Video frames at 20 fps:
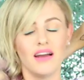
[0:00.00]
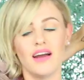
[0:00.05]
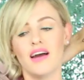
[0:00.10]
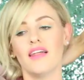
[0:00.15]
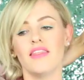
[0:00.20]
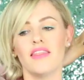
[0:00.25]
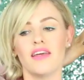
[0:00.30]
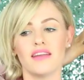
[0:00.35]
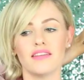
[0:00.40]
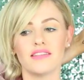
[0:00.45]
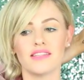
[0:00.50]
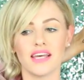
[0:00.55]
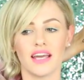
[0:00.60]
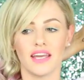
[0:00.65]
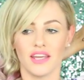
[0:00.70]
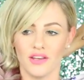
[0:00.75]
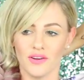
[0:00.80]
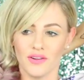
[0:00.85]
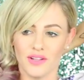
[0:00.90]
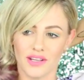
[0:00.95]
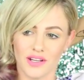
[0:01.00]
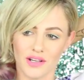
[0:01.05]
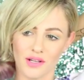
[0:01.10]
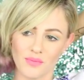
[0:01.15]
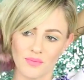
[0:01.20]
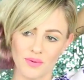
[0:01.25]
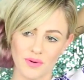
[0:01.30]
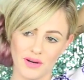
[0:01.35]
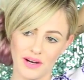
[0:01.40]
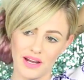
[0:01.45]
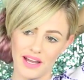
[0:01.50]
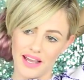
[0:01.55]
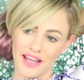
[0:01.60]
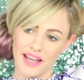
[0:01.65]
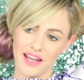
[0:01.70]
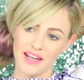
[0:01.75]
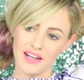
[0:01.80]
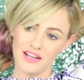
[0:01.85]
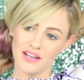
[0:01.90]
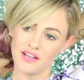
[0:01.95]
and then take your little
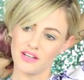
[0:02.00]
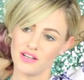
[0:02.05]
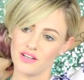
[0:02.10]
braid,